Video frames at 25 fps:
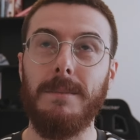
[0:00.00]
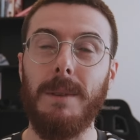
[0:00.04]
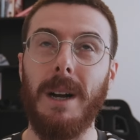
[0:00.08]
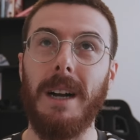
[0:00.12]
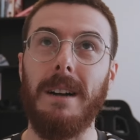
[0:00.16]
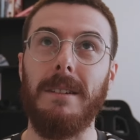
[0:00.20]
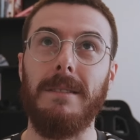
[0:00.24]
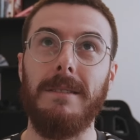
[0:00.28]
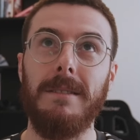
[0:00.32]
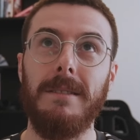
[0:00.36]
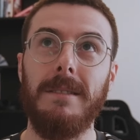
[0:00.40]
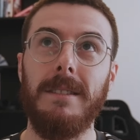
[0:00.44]

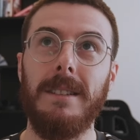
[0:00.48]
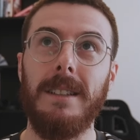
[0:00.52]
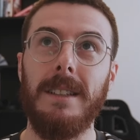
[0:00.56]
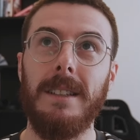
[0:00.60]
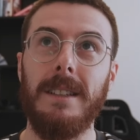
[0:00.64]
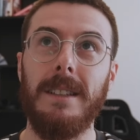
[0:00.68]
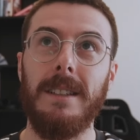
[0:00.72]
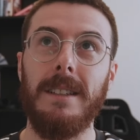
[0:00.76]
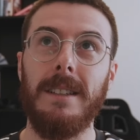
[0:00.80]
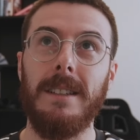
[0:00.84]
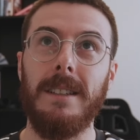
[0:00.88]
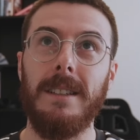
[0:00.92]
Well,
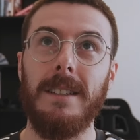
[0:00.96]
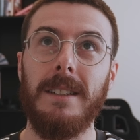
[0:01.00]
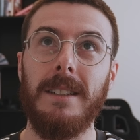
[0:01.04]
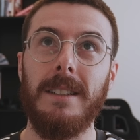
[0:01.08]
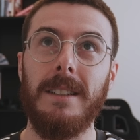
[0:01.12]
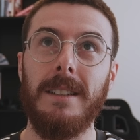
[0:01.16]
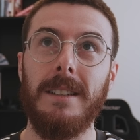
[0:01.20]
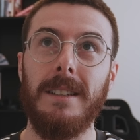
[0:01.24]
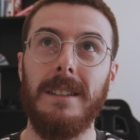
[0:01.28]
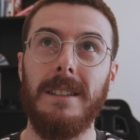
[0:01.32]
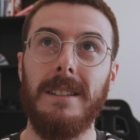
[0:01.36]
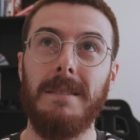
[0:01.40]

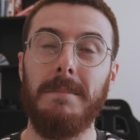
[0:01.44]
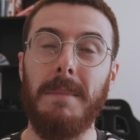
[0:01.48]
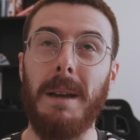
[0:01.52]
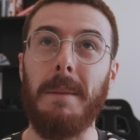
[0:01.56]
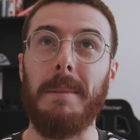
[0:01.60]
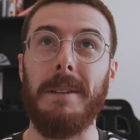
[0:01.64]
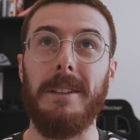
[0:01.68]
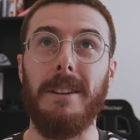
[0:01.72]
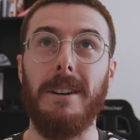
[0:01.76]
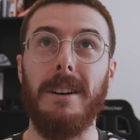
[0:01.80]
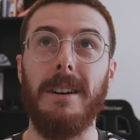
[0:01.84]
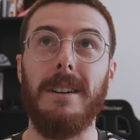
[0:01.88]

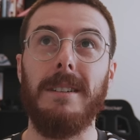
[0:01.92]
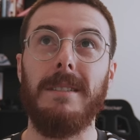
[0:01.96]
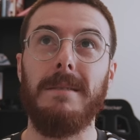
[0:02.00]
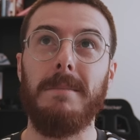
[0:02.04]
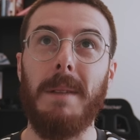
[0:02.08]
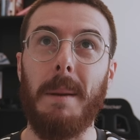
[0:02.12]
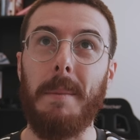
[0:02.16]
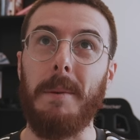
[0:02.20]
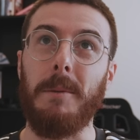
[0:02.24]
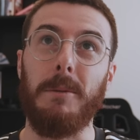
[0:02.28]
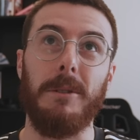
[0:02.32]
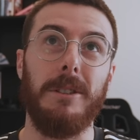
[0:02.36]
maybe not.
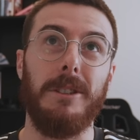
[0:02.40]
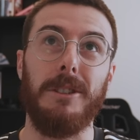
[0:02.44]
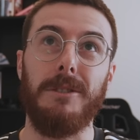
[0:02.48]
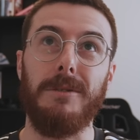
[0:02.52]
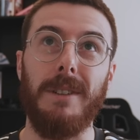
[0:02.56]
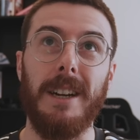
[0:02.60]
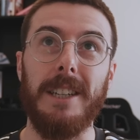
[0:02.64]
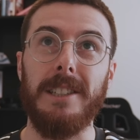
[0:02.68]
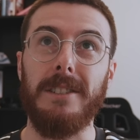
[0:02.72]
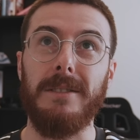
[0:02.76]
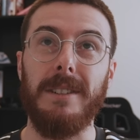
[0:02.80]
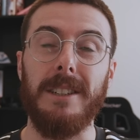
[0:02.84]
Maybe he would have
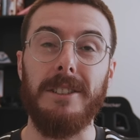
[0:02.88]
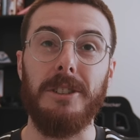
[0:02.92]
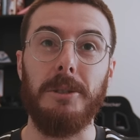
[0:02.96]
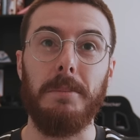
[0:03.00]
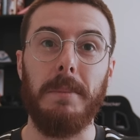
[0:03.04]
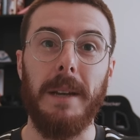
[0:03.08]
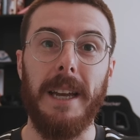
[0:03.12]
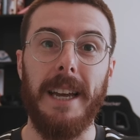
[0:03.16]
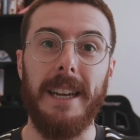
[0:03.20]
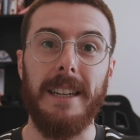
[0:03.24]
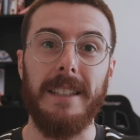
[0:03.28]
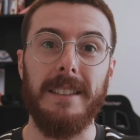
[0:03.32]
just raced around
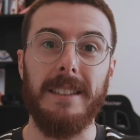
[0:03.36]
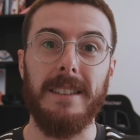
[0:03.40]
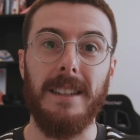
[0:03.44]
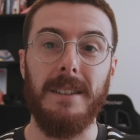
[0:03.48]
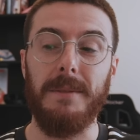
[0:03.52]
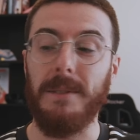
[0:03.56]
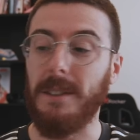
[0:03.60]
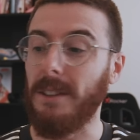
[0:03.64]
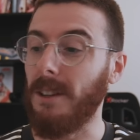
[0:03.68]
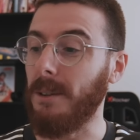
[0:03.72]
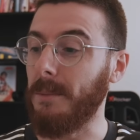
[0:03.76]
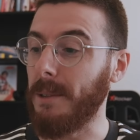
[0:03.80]
Japan and
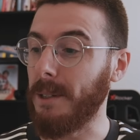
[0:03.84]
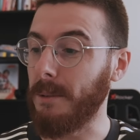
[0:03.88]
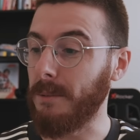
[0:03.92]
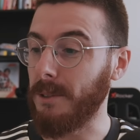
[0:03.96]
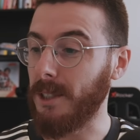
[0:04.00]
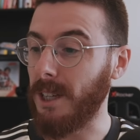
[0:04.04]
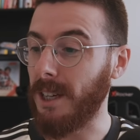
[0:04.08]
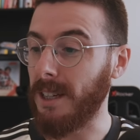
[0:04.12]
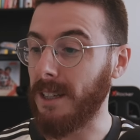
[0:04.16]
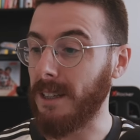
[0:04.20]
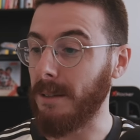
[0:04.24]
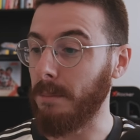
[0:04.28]
stuff a lot when he
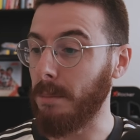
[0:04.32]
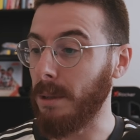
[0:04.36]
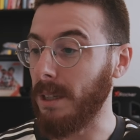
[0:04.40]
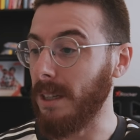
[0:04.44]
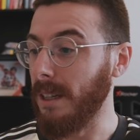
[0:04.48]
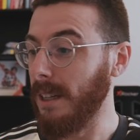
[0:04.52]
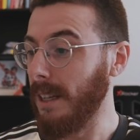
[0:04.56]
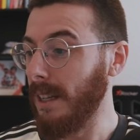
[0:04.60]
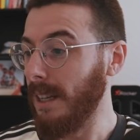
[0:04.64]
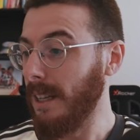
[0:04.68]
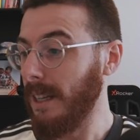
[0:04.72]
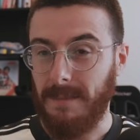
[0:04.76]
was younger.
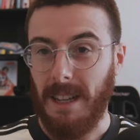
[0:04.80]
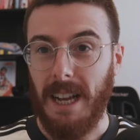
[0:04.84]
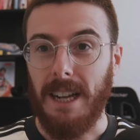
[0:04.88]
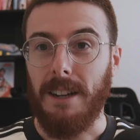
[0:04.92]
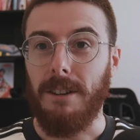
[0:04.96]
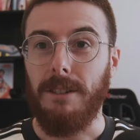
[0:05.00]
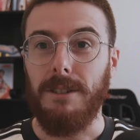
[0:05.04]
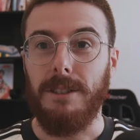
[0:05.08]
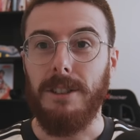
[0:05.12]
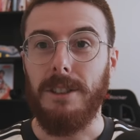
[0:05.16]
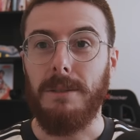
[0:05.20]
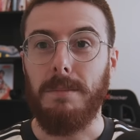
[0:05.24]
But I
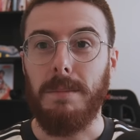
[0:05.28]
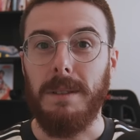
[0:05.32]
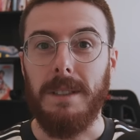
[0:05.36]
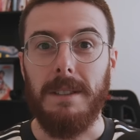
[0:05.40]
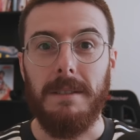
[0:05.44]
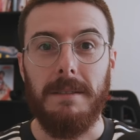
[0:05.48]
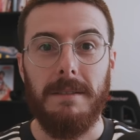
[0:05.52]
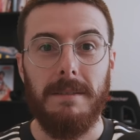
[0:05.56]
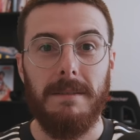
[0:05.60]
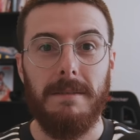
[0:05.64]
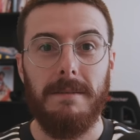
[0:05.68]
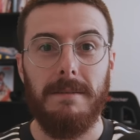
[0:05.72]
could just
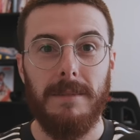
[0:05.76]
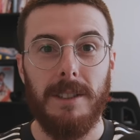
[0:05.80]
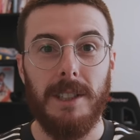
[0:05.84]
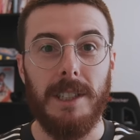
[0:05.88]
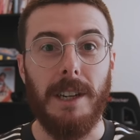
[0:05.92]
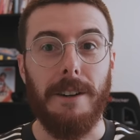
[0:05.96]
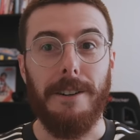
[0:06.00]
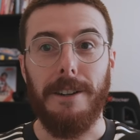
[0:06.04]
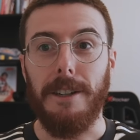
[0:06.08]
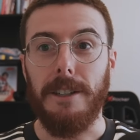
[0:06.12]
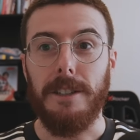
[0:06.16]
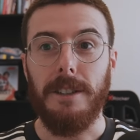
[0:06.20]
be
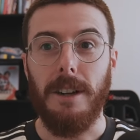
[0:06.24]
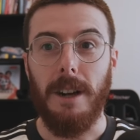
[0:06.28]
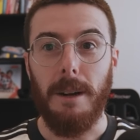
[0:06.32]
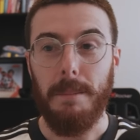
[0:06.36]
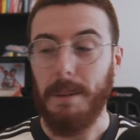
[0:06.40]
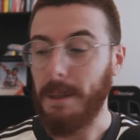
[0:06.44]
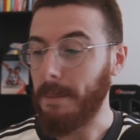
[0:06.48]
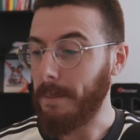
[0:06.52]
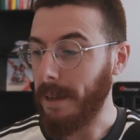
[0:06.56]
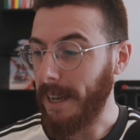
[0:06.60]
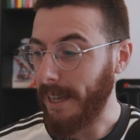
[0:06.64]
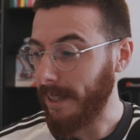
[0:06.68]

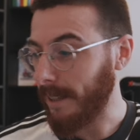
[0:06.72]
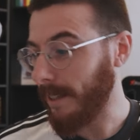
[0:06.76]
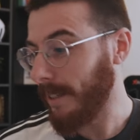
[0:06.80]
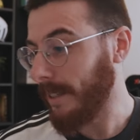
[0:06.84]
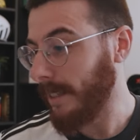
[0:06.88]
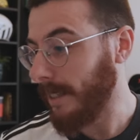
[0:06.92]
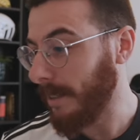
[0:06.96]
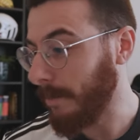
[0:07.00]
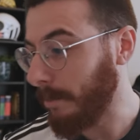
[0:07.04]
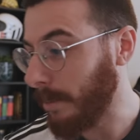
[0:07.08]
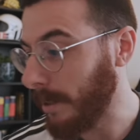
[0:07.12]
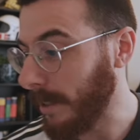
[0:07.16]
stereotyping badly here.